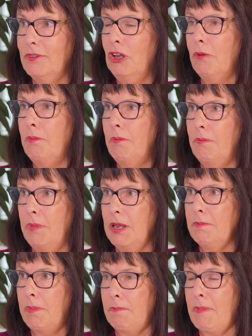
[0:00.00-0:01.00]

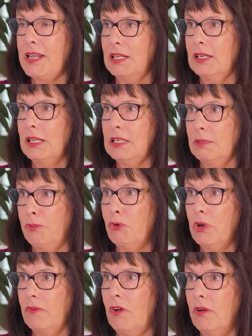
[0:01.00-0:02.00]
been basically
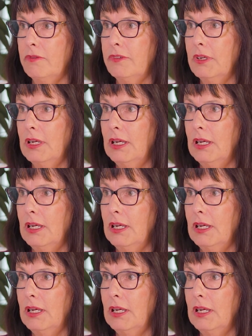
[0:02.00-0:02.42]
supportive of.